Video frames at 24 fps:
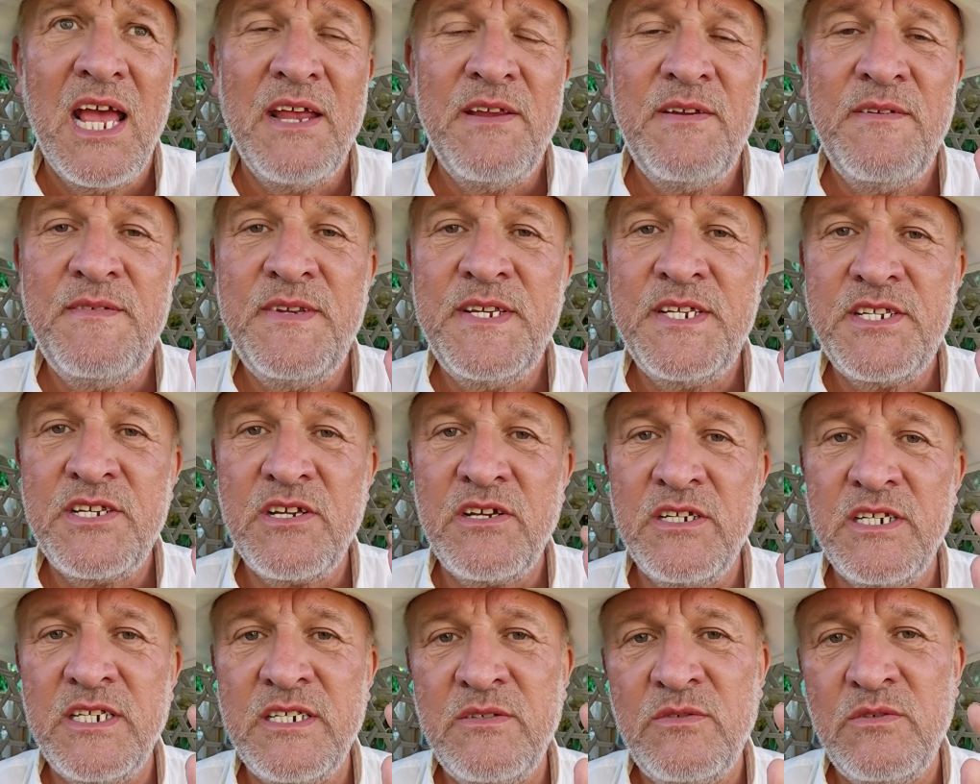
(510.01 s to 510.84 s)
and you
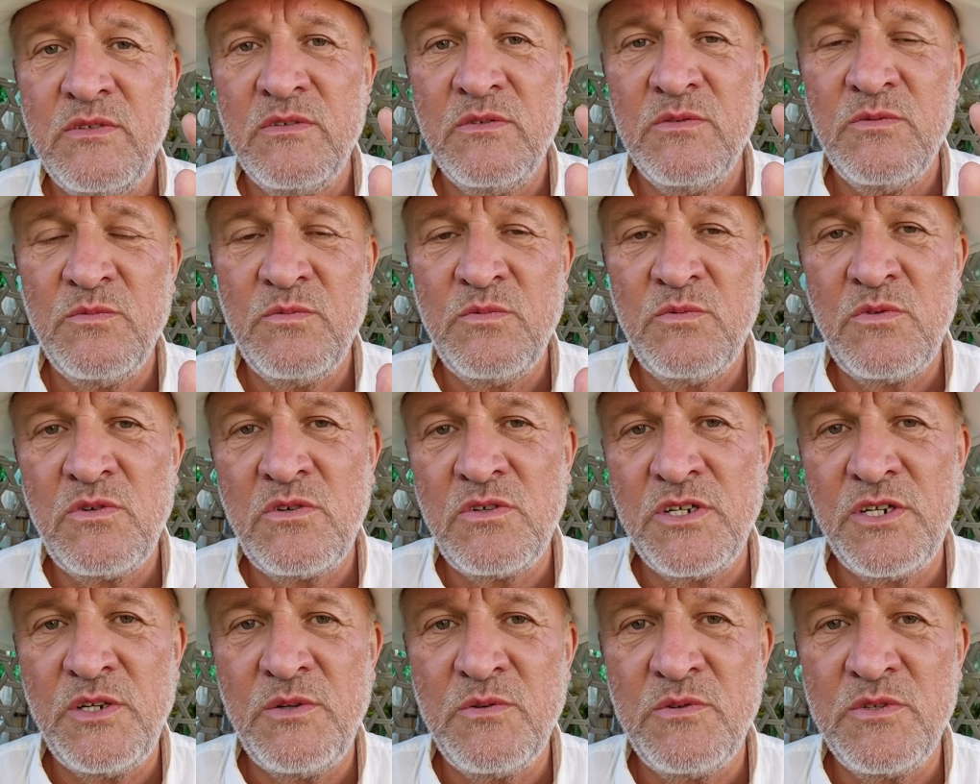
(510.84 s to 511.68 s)
decided
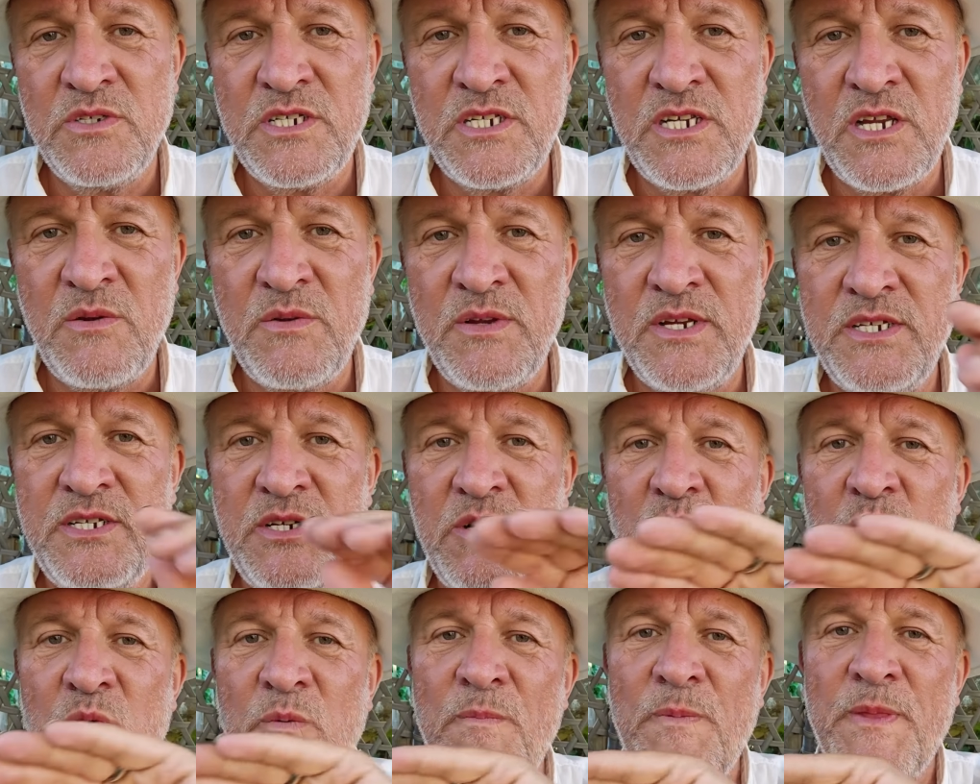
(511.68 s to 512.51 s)
what you will do is
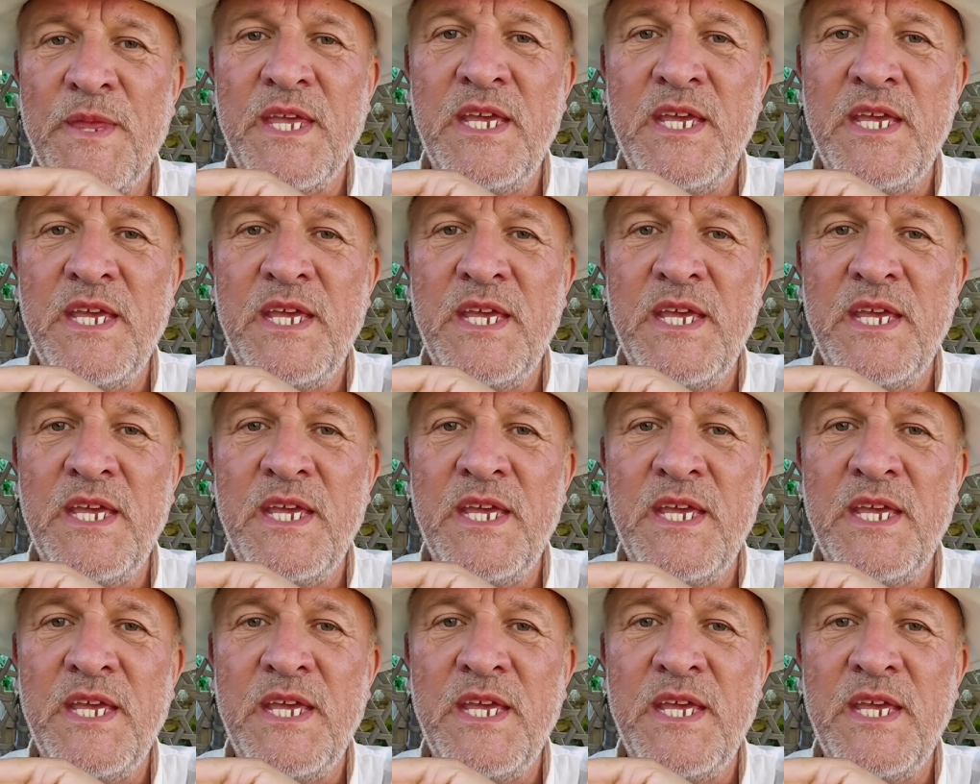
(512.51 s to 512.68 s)
you'll